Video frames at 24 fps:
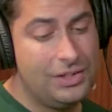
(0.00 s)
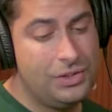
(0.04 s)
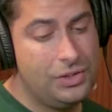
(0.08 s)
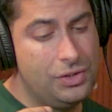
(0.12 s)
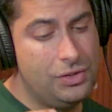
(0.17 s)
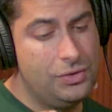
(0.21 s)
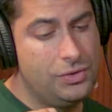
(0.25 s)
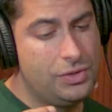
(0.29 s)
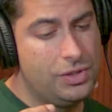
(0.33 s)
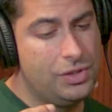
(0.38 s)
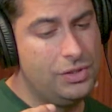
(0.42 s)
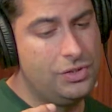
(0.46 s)
And
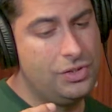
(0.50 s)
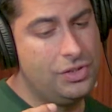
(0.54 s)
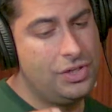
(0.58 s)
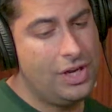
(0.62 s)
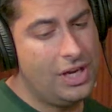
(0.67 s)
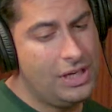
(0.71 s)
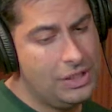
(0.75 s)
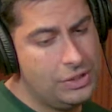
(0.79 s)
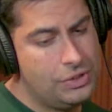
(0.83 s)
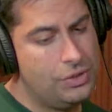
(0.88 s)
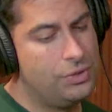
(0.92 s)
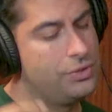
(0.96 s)
you did
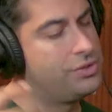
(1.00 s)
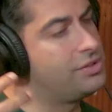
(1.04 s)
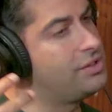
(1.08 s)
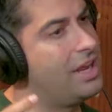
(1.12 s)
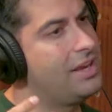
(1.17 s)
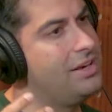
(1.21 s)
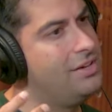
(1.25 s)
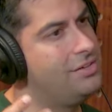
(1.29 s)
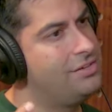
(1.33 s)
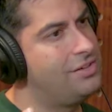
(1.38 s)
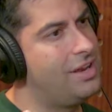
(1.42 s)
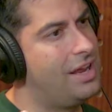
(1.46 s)
change your
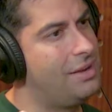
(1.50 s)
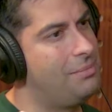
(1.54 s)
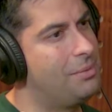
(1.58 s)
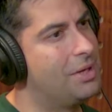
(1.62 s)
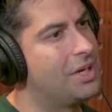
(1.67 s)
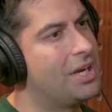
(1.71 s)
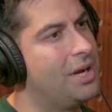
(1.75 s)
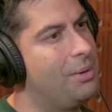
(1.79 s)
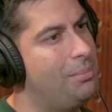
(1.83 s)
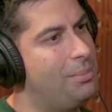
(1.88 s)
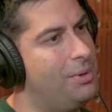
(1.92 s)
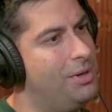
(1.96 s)
stage name a
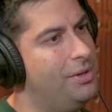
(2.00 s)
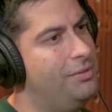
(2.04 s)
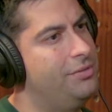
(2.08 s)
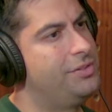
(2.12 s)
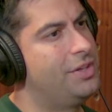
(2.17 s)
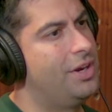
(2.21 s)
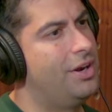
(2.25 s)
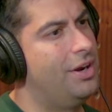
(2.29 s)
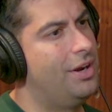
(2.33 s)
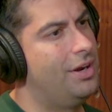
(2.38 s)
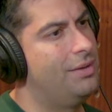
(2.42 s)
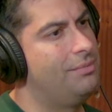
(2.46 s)
couple of
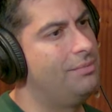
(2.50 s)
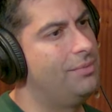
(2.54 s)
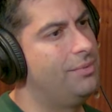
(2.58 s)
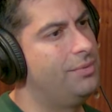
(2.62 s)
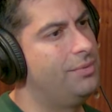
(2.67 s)
times.